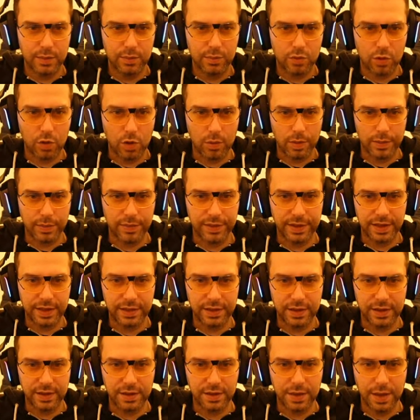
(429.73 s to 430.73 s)
Probably the
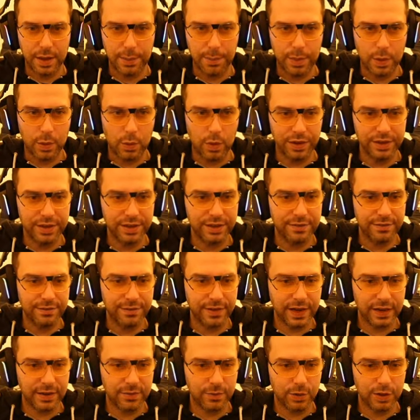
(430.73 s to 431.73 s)
#1
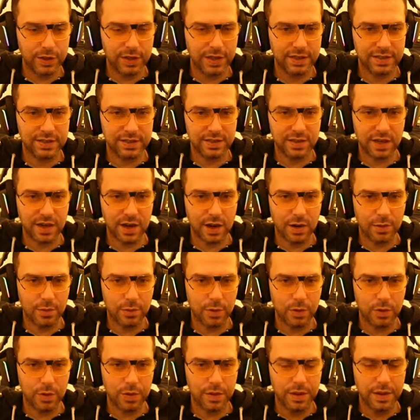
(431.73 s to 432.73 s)
effect for
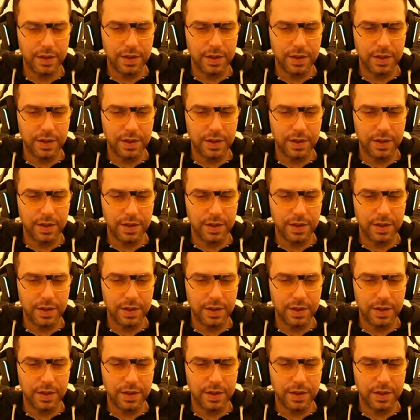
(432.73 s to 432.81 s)
Castaro.